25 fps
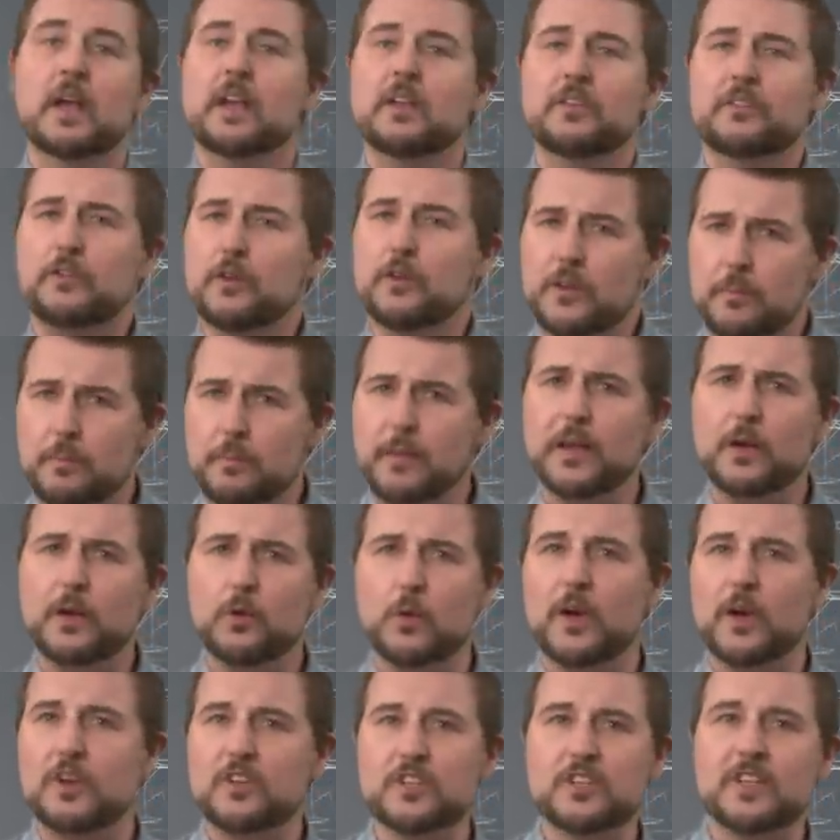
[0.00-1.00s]
So the big
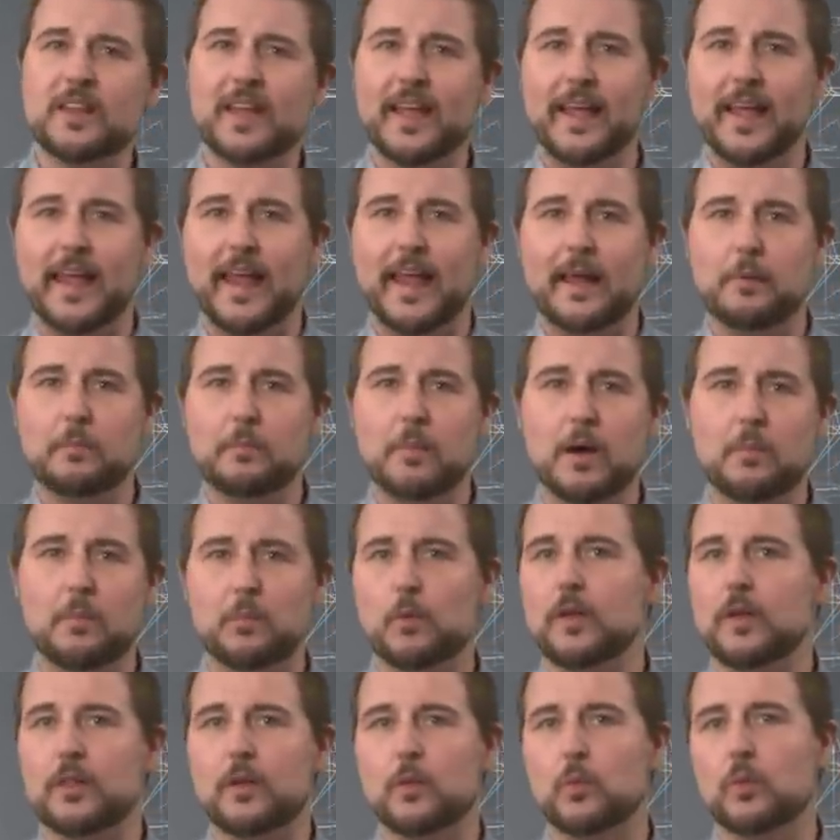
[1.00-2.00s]
question that came up
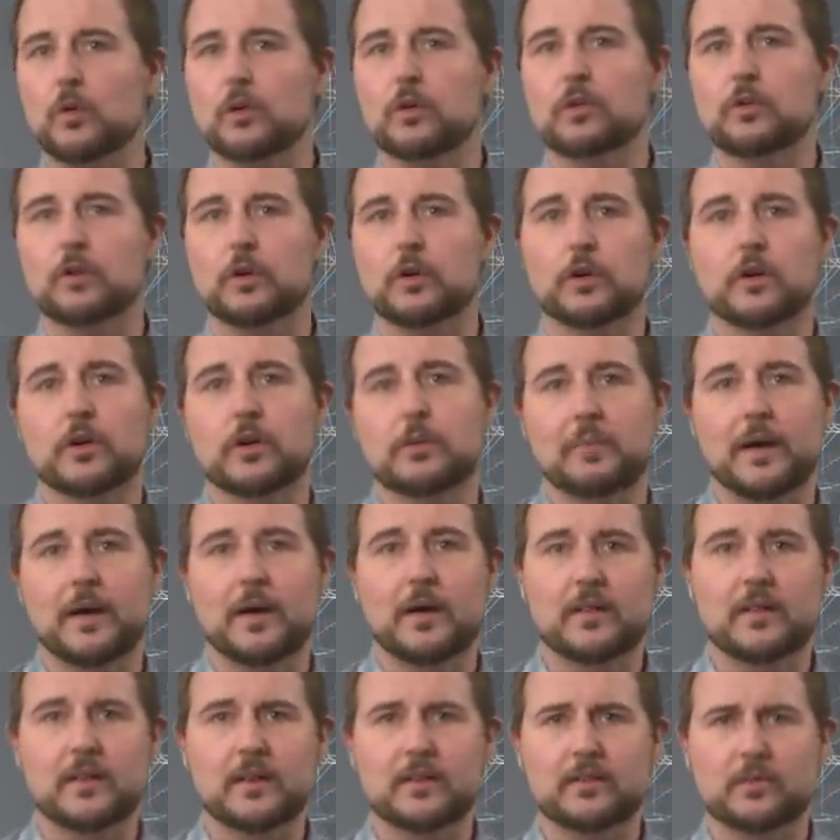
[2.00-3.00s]
when the world heard
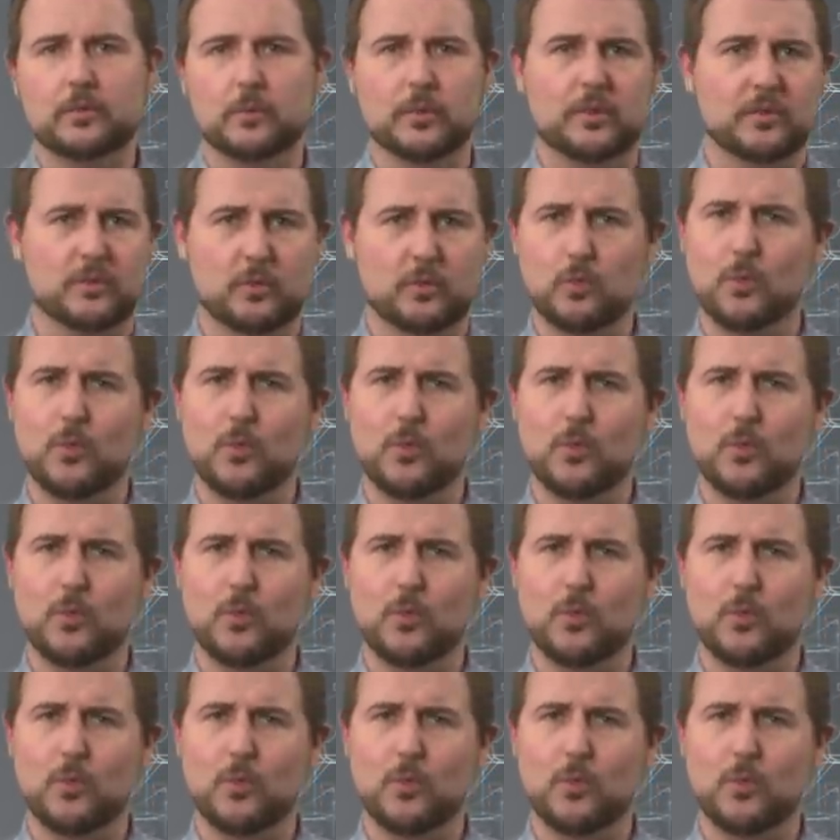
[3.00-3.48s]
about this was